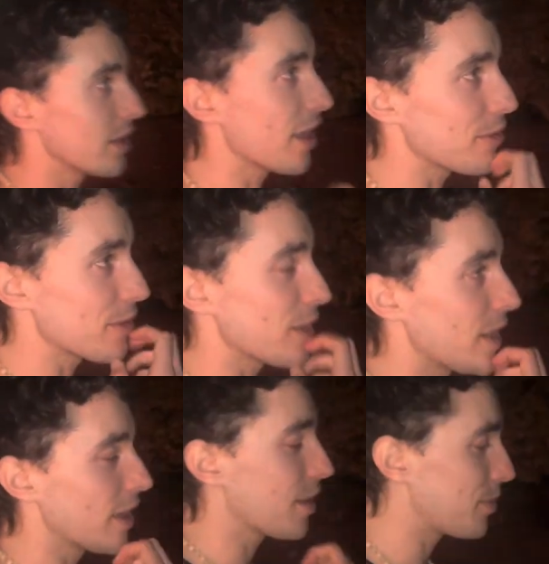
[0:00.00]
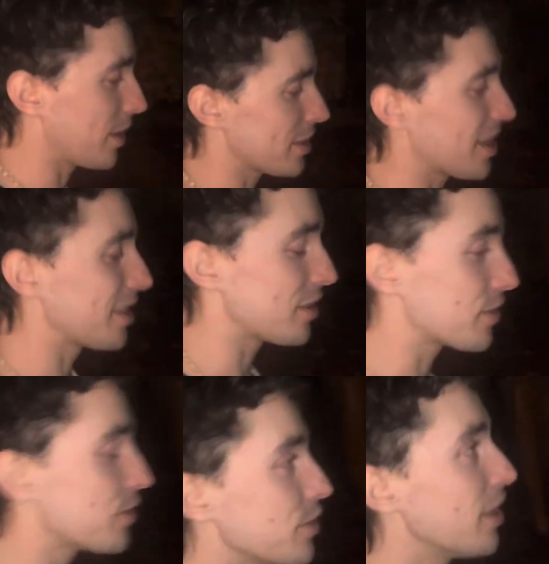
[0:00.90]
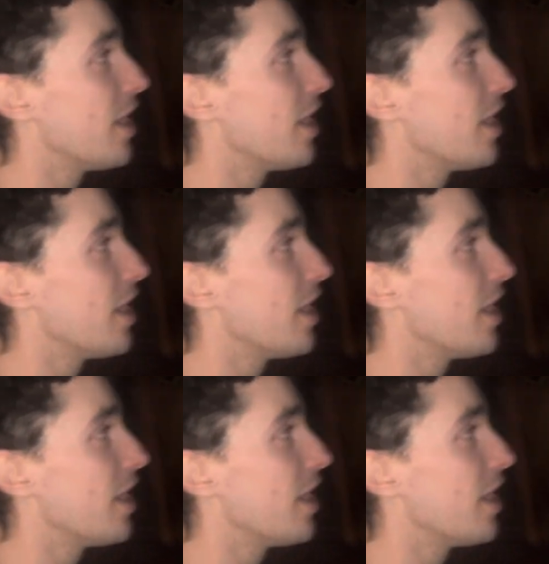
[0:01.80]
that we are all up against. That is the true